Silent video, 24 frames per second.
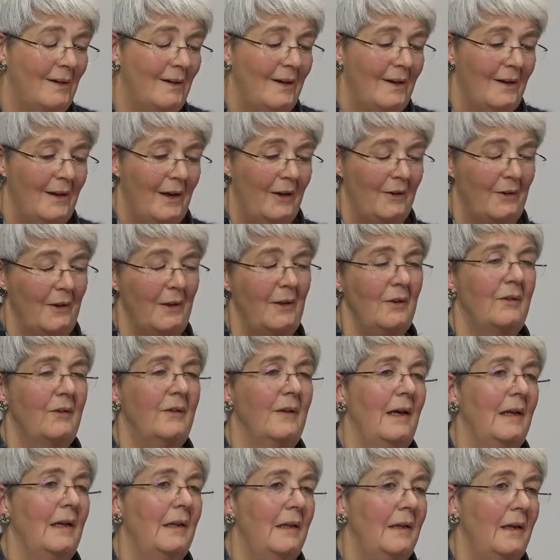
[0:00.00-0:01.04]
I think
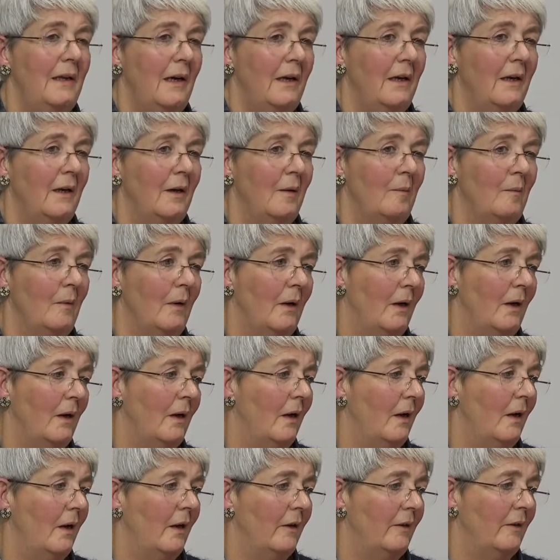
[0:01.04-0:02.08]
sadly I am.
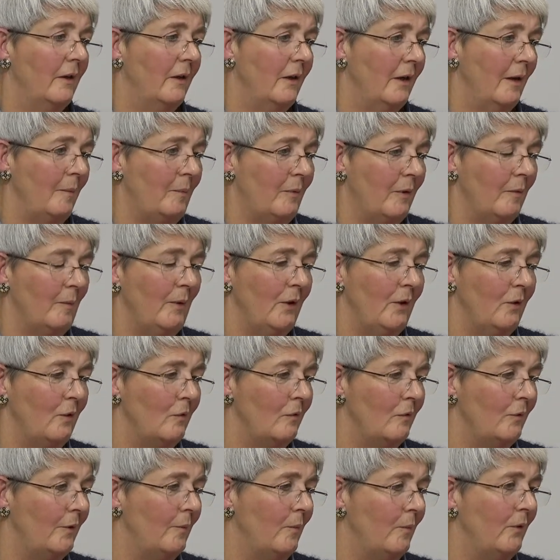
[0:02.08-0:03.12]
I think I probably
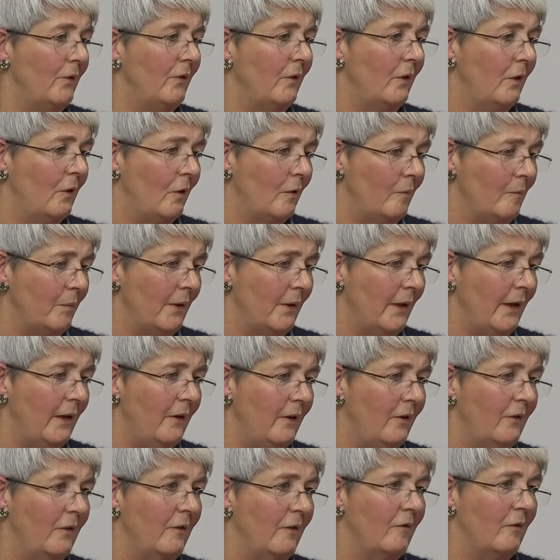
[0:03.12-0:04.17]
hold the most
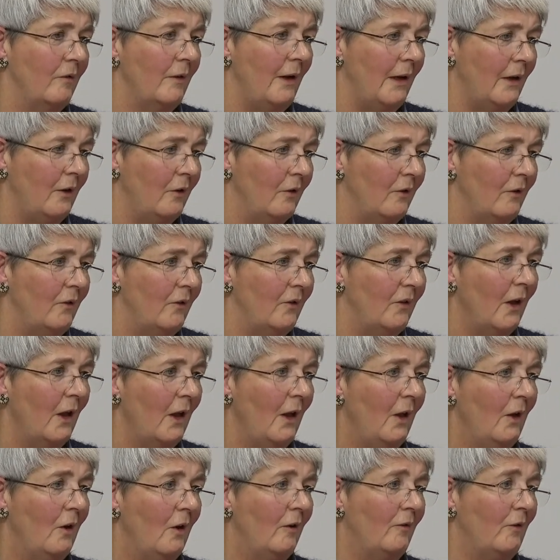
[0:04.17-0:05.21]
comprehensive records
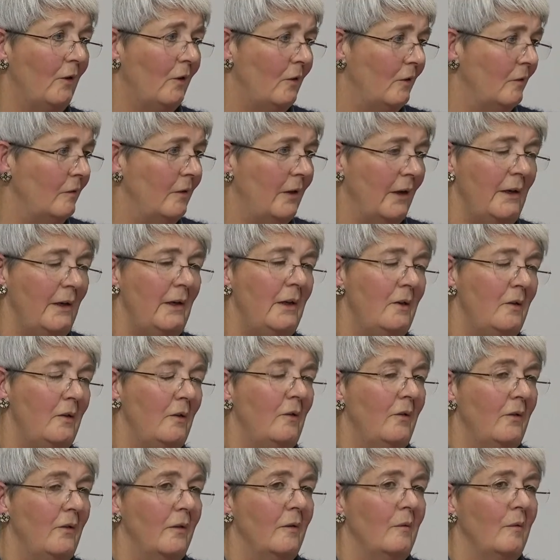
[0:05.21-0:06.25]
of all
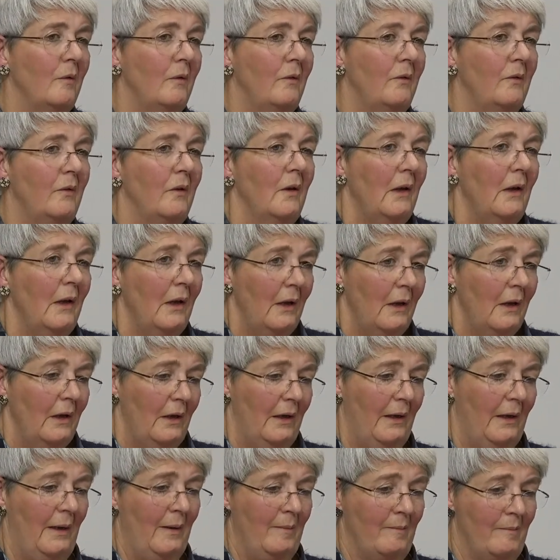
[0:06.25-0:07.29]
guidance that was
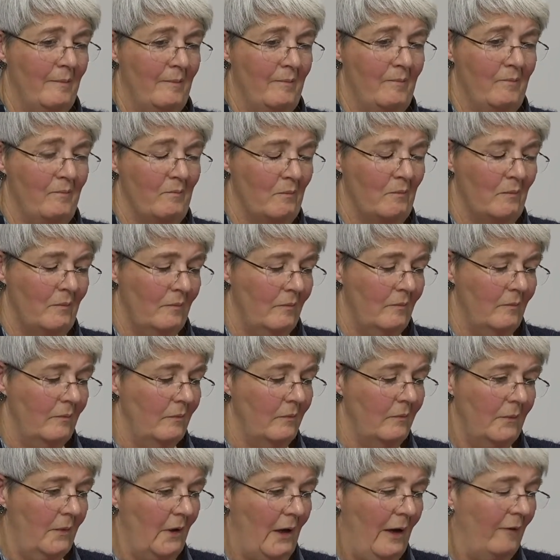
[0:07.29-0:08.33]

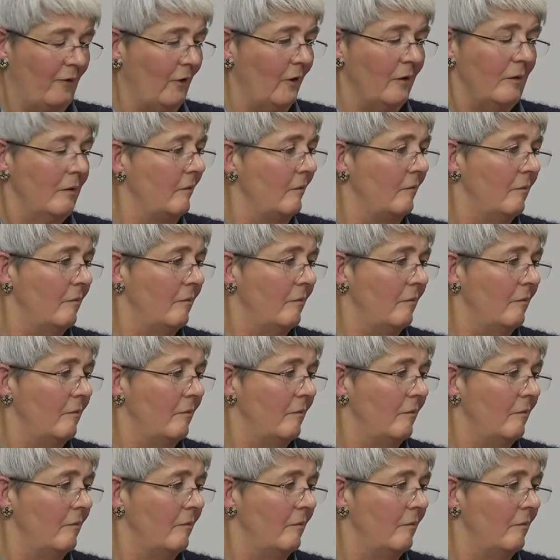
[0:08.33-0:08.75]
ever